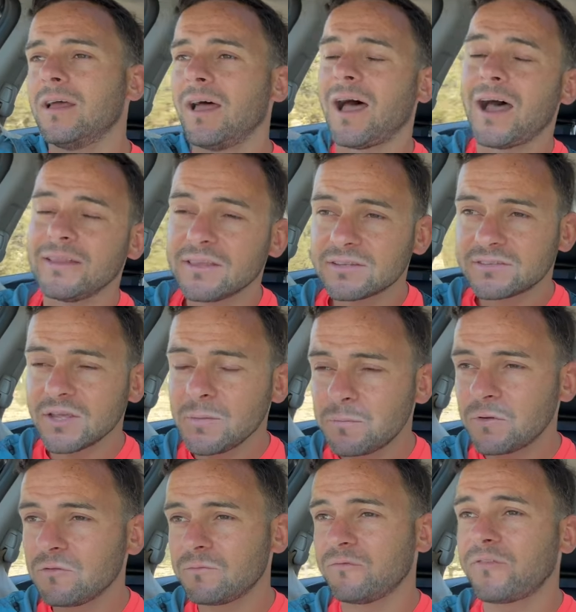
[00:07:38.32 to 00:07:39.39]
And the
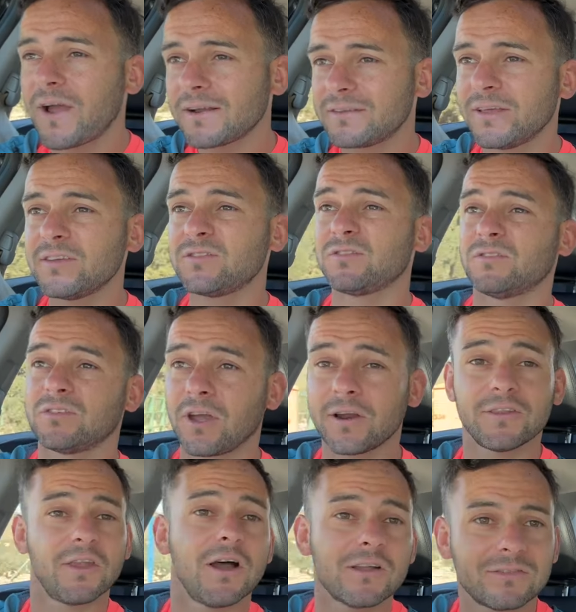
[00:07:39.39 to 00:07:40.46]
simple fact is, they're
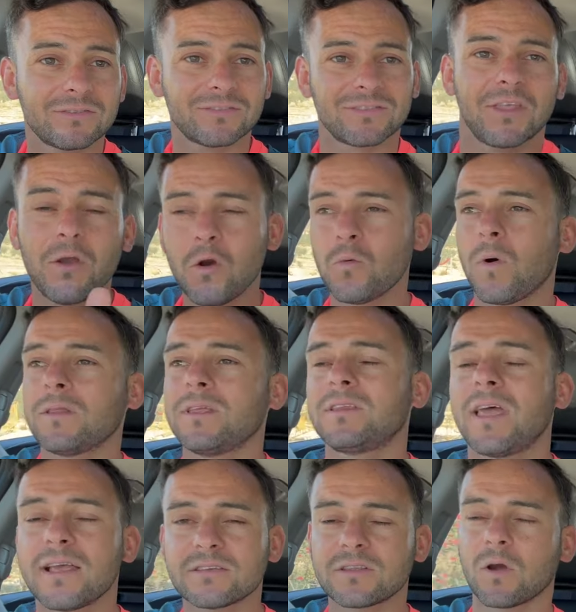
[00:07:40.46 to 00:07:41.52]
not doing what the
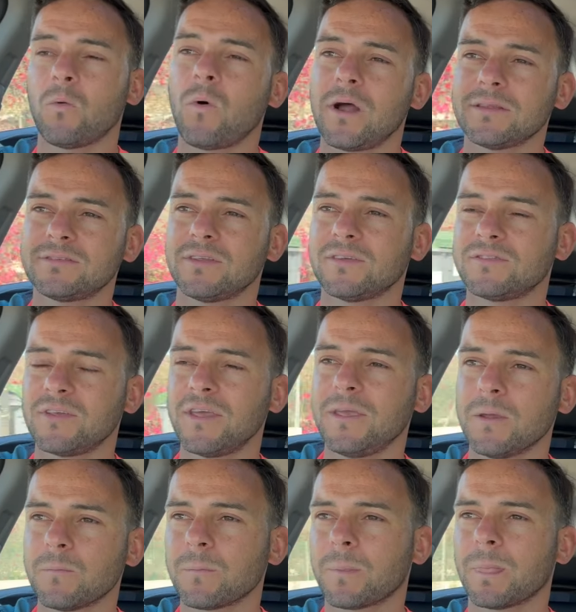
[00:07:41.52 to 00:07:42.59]
tester wants to see.
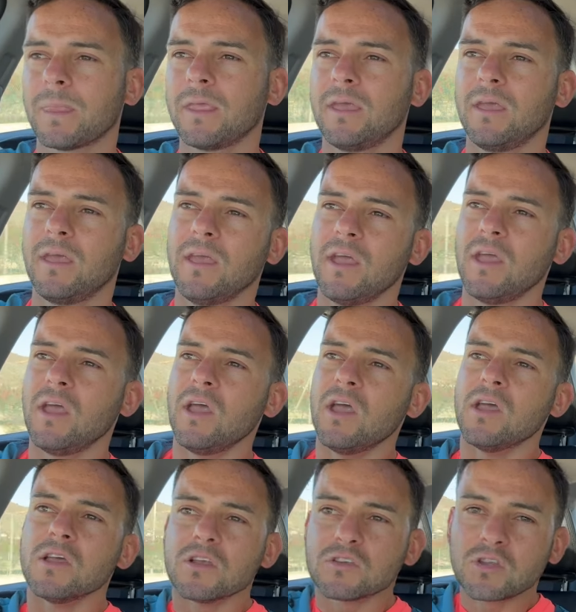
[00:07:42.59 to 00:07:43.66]

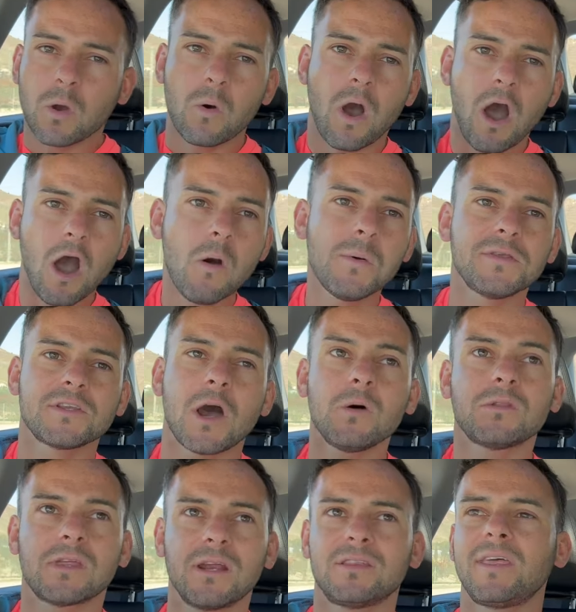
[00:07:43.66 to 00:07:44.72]
So always go
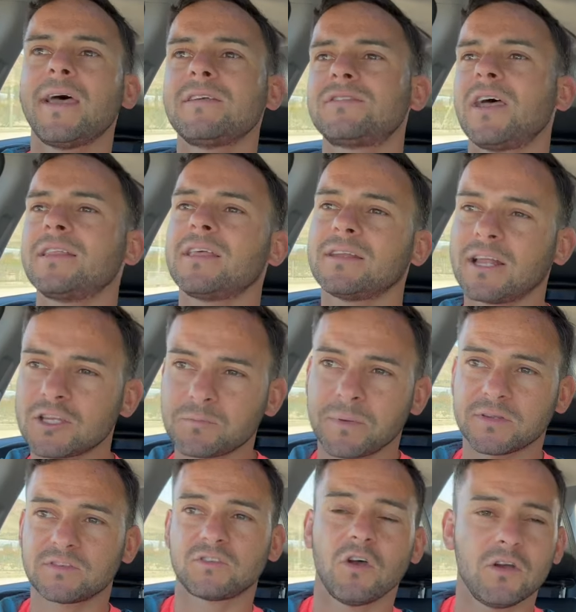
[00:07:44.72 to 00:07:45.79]
to the test center that's
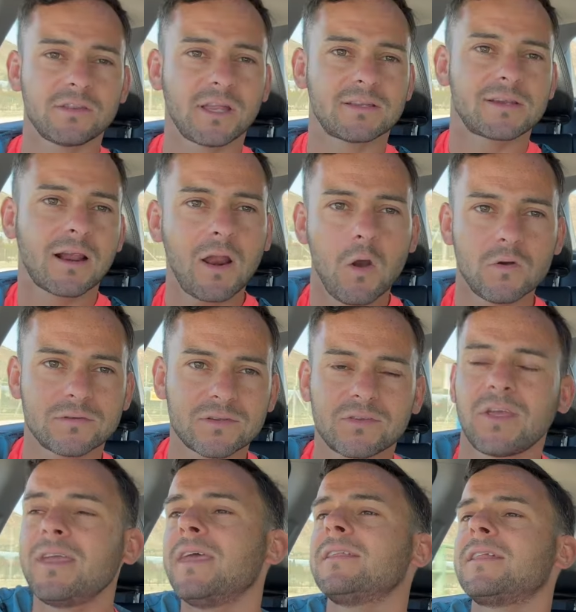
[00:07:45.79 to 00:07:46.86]
closest
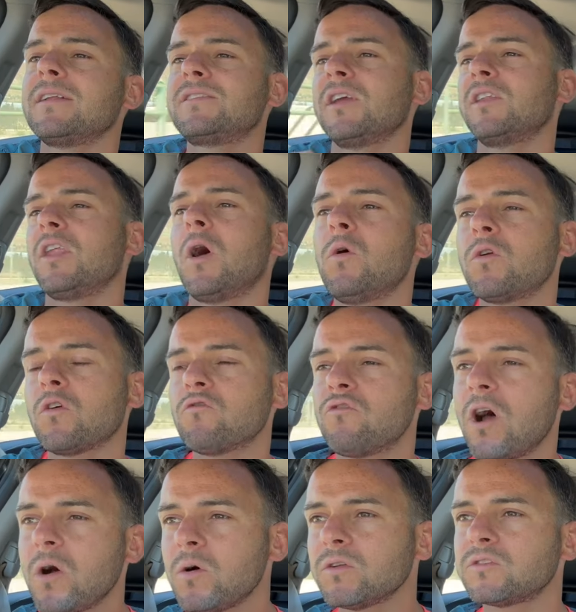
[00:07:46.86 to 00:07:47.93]
to you, that you know the
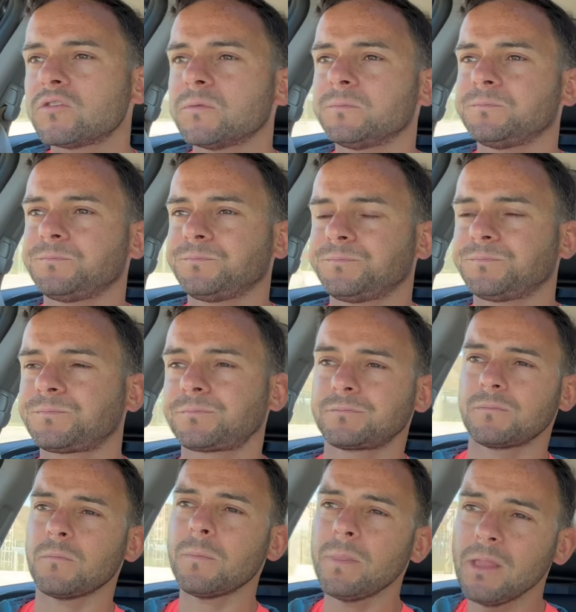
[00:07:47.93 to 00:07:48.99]
roads,
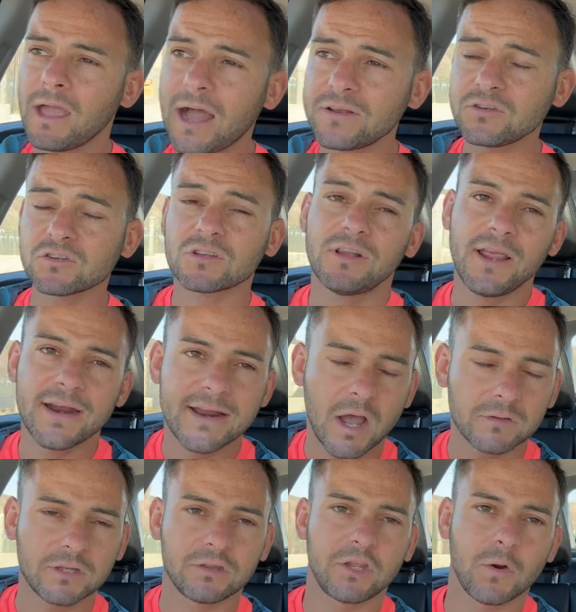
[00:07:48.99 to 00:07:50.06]
and just learn how
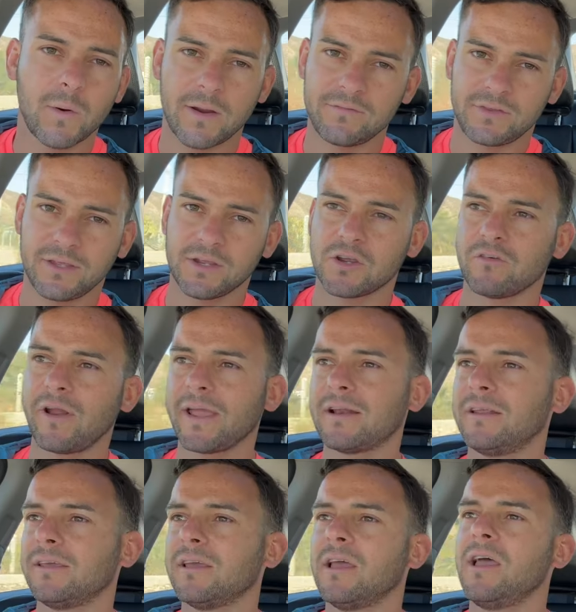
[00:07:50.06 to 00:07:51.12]
to do everything correctly.